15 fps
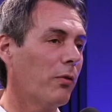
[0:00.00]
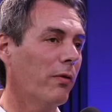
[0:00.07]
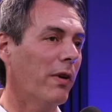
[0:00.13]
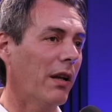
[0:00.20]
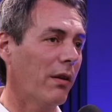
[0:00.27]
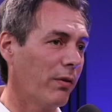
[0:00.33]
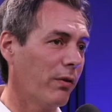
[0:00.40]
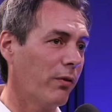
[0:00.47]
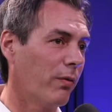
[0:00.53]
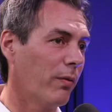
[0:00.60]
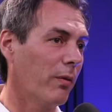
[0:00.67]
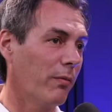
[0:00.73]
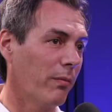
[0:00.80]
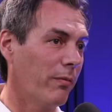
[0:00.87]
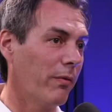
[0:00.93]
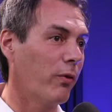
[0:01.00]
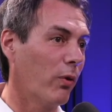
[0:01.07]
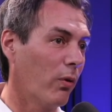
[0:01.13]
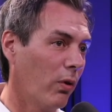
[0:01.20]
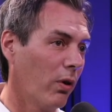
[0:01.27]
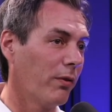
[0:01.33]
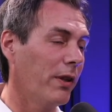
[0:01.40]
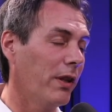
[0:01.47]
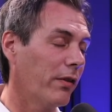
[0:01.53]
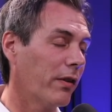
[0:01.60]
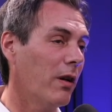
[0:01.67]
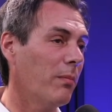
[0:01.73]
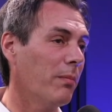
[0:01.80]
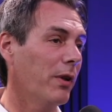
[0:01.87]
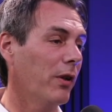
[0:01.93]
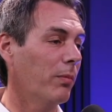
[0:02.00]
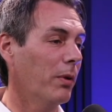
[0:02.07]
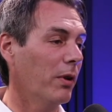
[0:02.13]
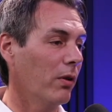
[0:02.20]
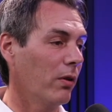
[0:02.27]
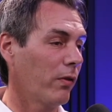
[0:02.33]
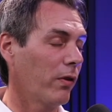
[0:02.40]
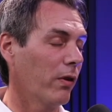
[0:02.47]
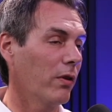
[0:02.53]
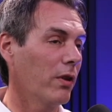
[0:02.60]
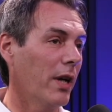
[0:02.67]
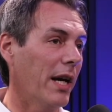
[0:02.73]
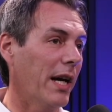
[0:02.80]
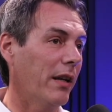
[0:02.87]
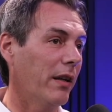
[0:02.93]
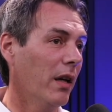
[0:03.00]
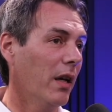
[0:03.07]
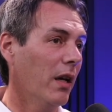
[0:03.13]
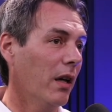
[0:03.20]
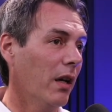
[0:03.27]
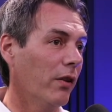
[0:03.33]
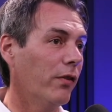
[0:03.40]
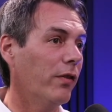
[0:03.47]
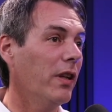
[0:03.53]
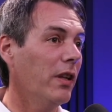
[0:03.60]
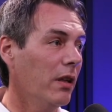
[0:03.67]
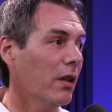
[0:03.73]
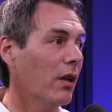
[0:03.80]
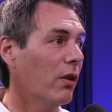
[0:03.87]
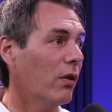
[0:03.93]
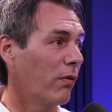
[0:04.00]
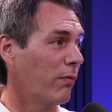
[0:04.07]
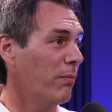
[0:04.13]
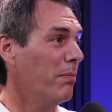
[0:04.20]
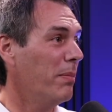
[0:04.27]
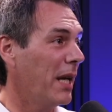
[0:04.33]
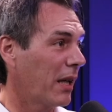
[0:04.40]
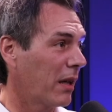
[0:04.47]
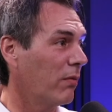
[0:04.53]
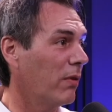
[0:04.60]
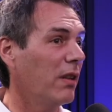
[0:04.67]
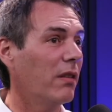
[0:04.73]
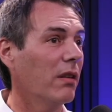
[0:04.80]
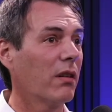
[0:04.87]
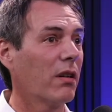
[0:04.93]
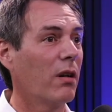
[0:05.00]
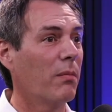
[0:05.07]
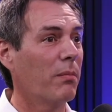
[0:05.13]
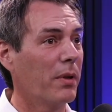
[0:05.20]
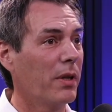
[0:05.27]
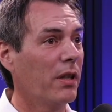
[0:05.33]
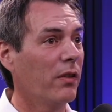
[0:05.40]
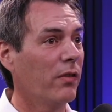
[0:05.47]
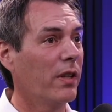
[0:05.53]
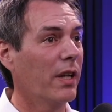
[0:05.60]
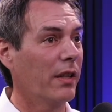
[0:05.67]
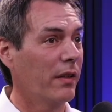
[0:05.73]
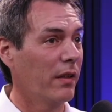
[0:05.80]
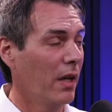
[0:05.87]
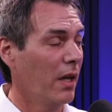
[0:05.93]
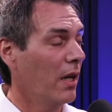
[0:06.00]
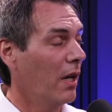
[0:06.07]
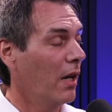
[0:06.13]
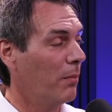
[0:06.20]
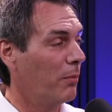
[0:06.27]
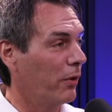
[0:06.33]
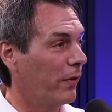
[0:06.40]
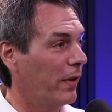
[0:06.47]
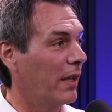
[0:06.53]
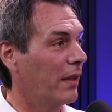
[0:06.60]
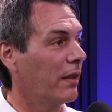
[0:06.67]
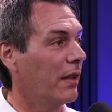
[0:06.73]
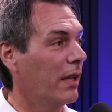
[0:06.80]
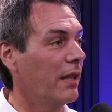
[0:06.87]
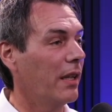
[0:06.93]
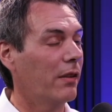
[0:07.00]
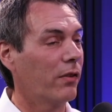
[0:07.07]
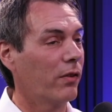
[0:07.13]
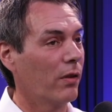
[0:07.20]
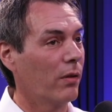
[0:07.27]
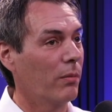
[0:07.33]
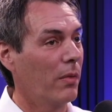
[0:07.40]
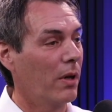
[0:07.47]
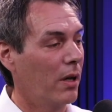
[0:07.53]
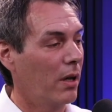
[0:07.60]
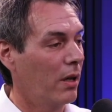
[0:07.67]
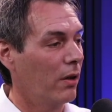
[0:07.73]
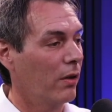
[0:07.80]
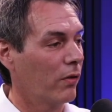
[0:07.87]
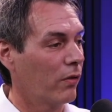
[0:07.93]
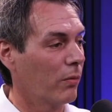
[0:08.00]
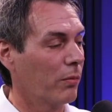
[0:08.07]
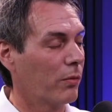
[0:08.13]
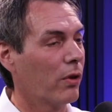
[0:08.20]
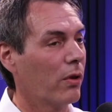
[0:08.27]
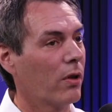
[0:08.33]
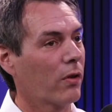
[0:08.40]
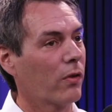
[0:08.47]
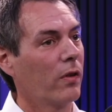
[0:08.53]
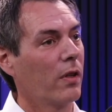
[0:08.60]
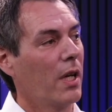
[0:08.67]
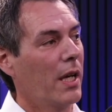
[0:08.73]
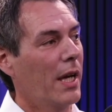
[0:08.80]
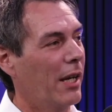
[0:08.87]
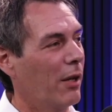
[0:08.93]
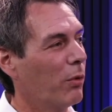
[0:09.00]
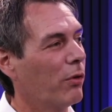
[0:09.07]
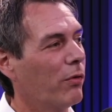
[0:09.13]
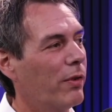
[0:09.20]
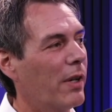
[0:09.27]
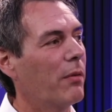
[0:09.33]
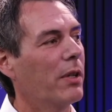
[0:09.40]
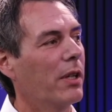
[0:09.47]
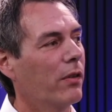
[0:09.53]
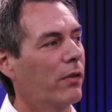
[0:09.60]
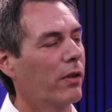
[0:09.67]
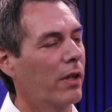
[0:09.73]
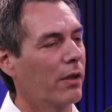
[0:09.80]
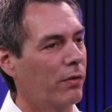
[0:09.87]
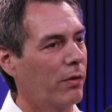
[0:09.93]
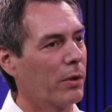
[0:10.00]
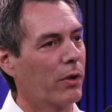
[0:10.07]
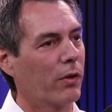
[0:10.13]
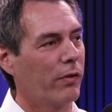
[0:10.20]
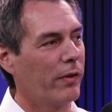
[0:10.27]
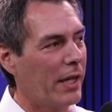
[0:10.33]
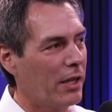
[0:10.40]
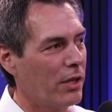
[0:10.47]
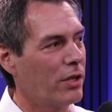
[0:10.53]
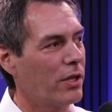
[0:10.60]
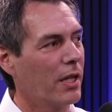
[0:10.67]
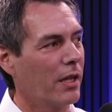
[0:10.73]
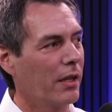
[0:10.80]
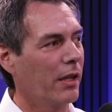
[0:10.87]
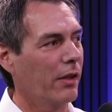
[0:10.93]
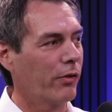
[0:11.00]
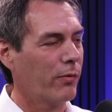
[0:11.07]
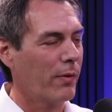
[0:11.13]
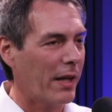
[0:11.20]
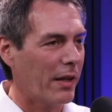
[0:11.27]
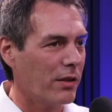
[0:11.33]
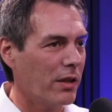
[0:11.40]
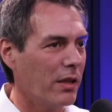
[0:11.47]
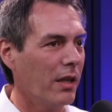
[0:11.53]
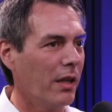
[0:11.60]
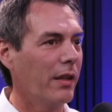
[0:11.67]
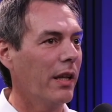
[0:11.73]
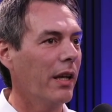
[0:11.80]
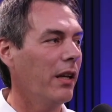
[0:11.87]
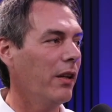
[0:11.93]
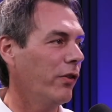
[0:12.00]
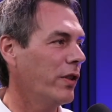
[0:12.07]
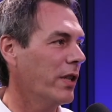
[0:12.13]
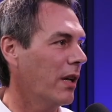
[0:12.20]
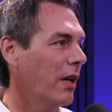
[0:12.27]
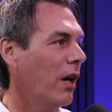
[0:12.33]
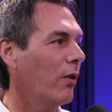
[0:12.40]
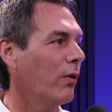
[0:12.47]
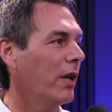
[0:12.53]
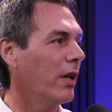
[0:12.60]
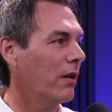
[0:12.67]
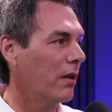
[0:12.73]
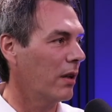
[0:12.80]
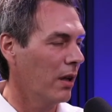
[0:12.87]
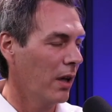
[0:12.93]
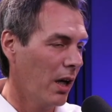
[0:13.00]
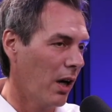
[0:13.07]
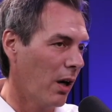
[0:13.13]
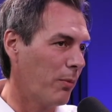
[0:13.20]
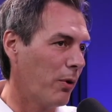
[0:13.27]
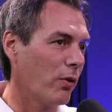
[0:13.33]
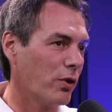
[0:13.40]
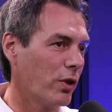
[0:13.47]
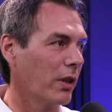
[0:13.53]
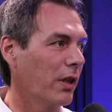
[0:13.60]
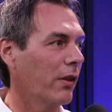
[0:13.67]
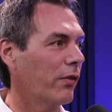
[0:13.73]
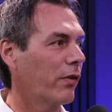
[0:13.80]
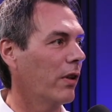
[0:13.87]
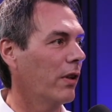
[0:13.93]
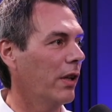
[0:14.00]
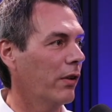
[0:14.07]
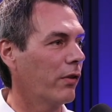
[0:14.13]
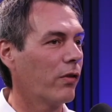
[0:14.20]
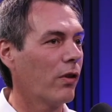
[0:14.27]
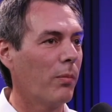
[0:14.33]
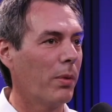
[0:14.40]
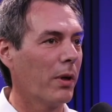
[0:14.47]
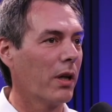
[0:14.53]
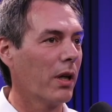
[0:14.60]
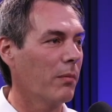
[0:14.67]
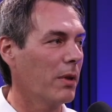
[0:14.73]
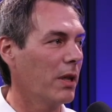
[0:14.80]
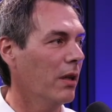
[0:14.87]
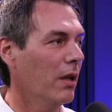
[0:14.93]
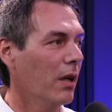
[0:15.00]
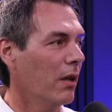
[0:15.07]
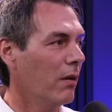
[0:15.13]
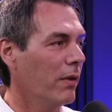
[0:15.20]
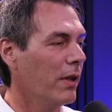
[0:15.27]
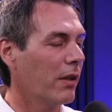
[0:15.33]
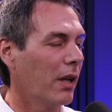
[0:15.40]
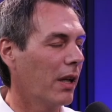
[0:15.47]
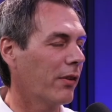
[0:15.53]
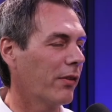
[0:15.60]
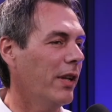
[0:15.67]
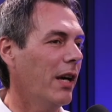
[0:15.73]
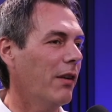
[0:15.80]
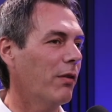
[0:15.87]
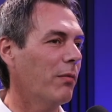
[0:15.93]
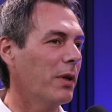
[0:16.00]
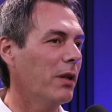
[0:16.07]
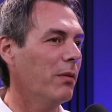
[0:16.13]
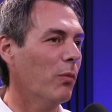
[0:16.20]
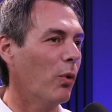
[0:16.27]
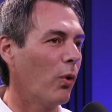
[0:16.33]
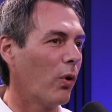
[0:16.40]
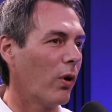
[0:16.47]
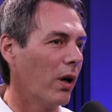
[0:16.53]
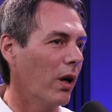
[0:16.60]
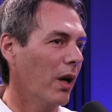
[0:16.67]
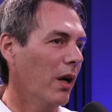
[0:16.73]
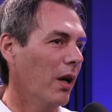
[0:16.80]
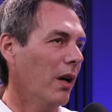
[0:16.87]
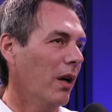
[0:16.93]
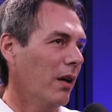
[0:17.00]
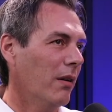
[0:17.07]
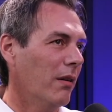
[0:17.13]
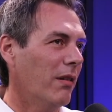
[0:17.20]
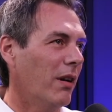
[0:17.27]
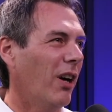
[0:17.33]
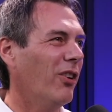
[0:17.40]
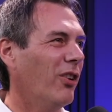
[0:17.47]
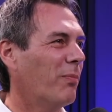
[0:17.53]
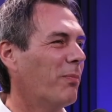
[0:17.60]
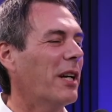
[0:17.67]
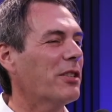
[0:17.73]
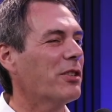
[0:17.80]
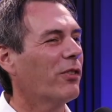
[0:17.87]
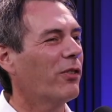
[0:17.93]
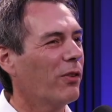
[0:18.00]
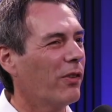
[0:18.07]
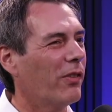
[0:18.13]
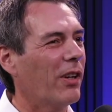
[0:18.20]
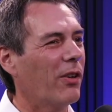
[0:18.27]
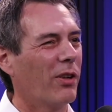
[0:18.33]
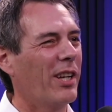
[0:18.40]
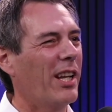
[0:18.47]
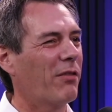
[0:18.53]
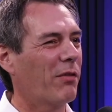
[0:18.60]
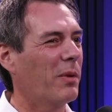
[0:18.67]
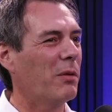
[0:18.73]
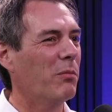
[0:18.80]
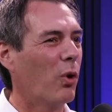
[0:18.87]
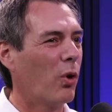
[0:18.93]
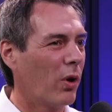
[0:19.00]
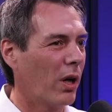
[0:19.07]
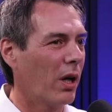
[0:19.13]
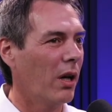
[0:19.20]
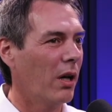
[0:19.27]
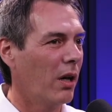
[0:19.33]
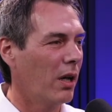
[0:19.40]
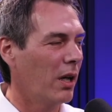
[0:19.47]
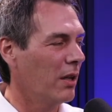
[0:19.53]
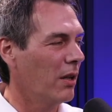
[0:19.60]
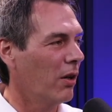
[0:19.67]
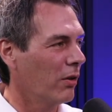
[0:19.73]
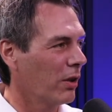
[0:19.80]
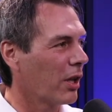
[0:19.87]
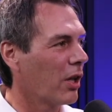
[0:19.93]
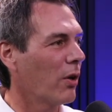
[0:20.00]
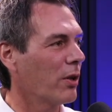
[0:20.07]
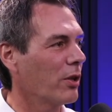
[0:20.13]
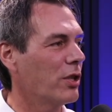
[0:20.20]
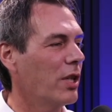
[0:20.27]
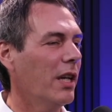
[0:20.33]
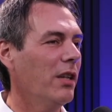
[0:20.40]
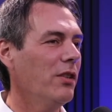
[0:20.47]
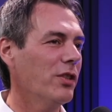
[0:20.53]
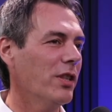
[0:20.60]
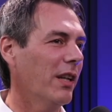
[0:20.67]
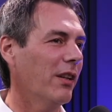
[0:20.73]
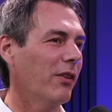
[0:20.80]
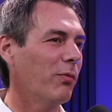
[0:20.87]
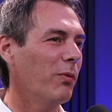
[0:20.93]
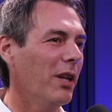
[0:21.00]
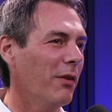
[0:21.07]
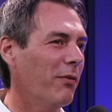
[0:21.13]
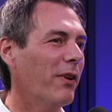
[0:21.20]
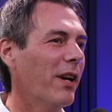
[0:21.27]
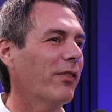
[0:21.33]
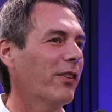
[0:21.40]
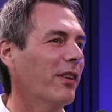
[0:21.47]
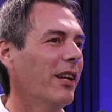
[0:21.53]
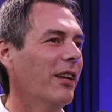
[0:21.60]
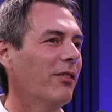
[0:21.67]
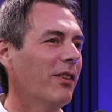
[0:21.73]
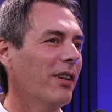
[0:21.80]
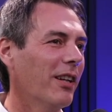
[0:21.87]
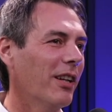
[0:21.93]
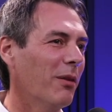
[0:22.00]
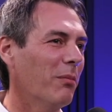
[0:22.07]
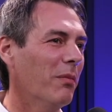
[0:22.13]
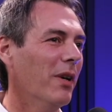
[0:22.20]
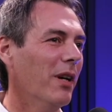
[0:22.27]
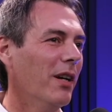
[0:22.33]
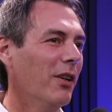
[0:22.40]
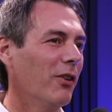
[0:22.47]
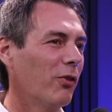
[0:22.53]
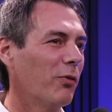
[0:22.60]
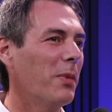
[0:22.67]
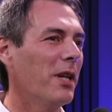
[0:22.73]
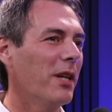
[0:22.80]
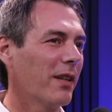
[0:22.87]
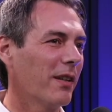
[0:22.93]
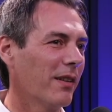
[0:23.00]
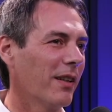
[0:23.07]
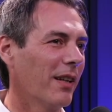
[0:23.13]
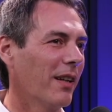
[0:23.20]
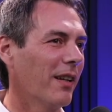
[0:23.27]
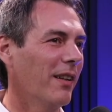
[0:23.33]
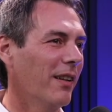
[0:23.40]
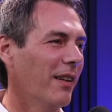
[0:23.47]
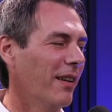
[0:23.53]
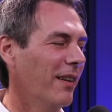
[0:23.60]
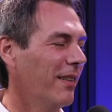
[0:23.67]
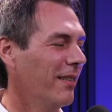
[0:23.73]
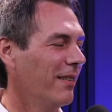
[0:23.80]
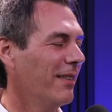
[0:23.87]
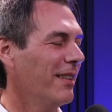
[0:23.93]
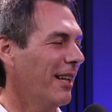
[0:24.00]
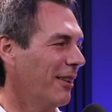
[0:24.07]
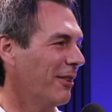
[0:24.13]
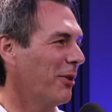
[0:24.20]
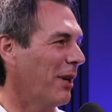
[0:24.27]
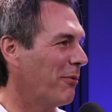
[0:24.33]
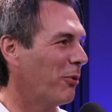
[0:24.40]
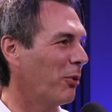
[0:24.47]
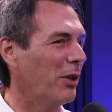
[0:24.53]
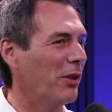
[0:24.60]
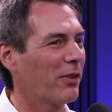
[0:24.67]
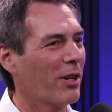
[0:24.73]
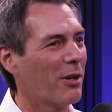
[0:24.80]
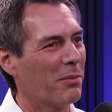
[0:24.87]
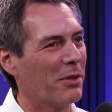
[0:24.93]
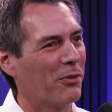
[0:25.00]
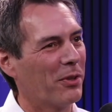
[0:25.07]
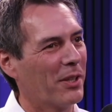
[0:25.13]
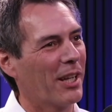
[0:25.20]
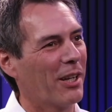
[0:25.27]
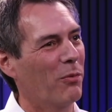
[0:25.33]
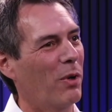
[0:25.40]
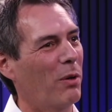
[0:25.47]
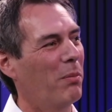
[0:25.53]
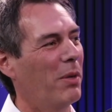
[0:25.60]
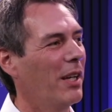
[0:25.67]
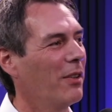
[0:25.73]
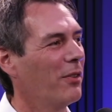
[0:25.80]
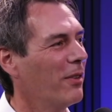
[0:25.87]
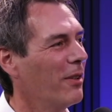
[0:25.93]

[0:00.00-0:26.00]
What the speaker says: relevant for all of these companies, but also you had a CEO of big retail companies that presented. They did some talks, and it was very insightful because they share their strategy and they share how they are approaching this topic. I mean, retail has never been more under pressure, so to say, or never been more undergoing change, and it's really fascinating to hear them speak and. To have all these companies together in one place.